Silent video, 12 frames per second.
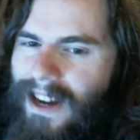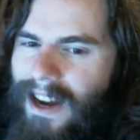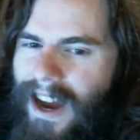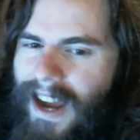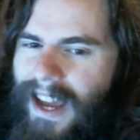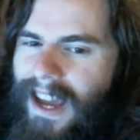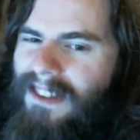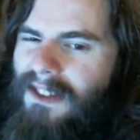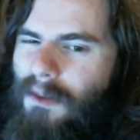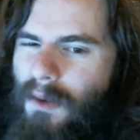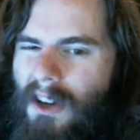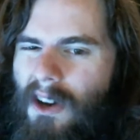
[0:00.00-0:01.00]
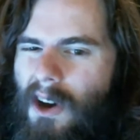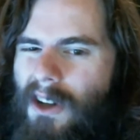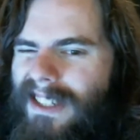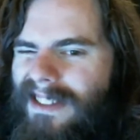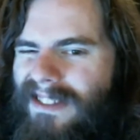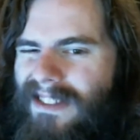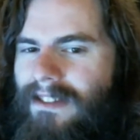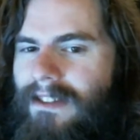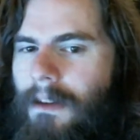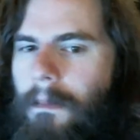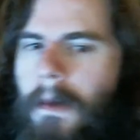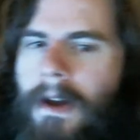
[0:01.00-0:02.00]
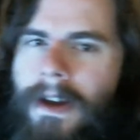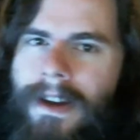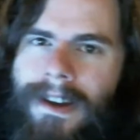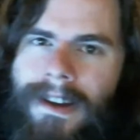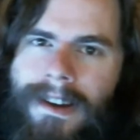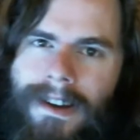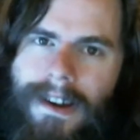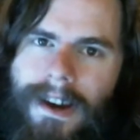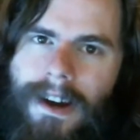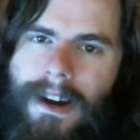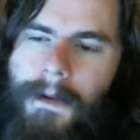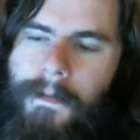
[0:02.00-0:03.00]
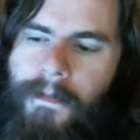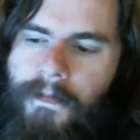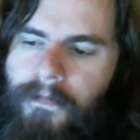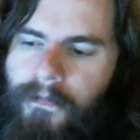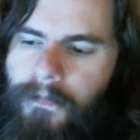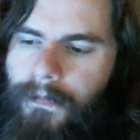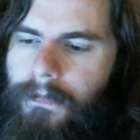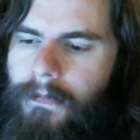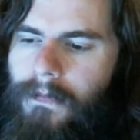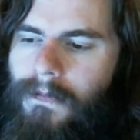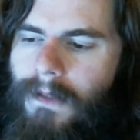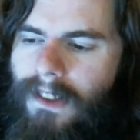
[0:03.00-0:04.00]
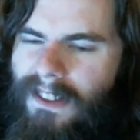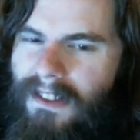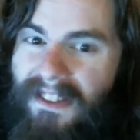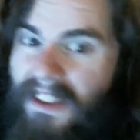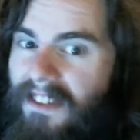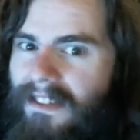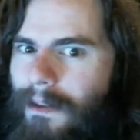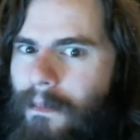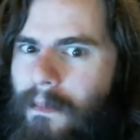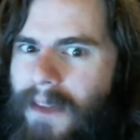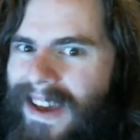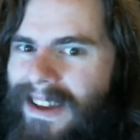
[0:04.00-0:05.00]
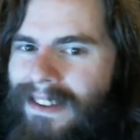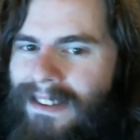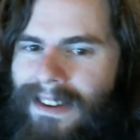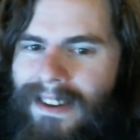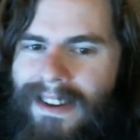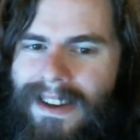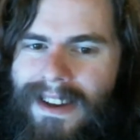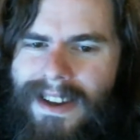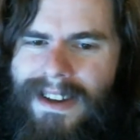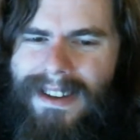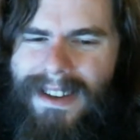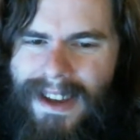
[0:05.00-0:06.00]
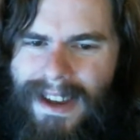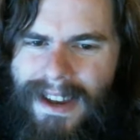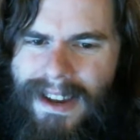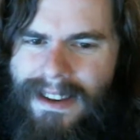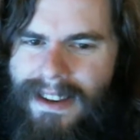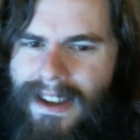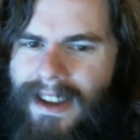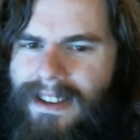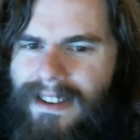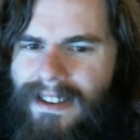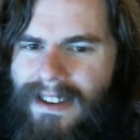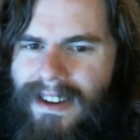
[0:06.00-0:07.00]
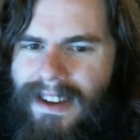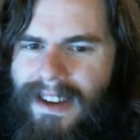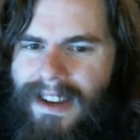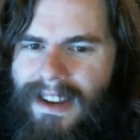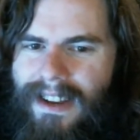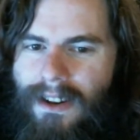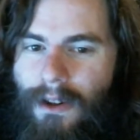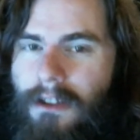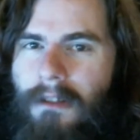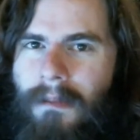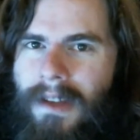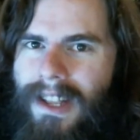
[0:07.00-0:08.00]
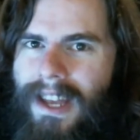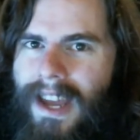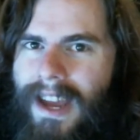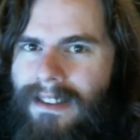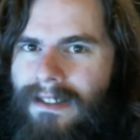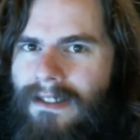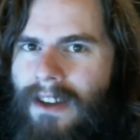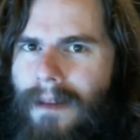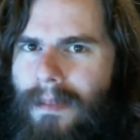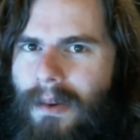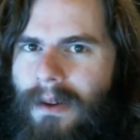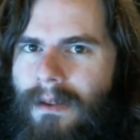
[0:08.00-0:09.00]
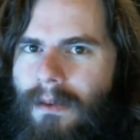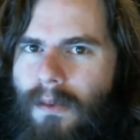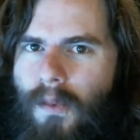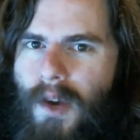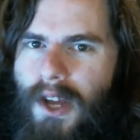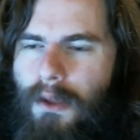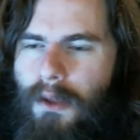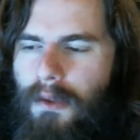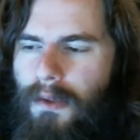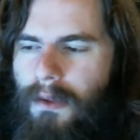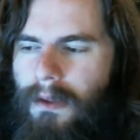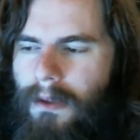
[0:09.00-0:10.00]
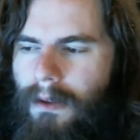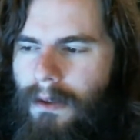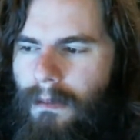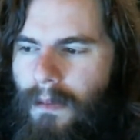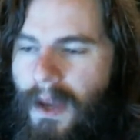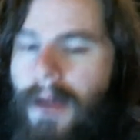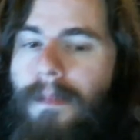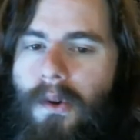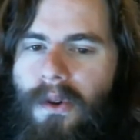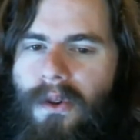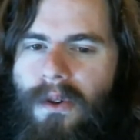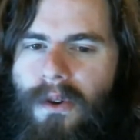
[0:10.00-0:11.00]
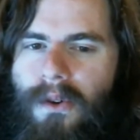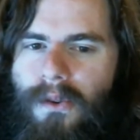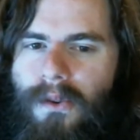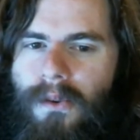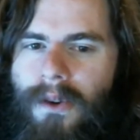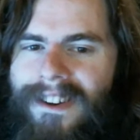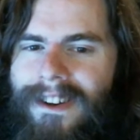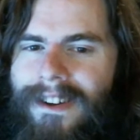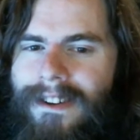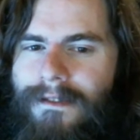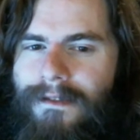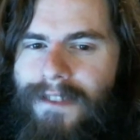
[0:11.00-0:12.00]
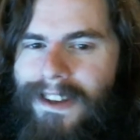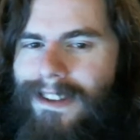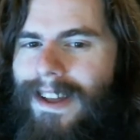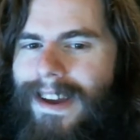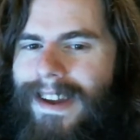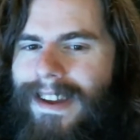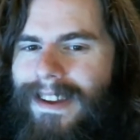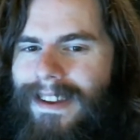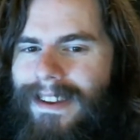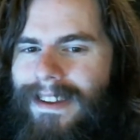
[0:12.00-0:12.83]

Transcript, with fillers: I guess you could call it system. Um, system, man. And it, uh, it ultimately ends up with people who feel like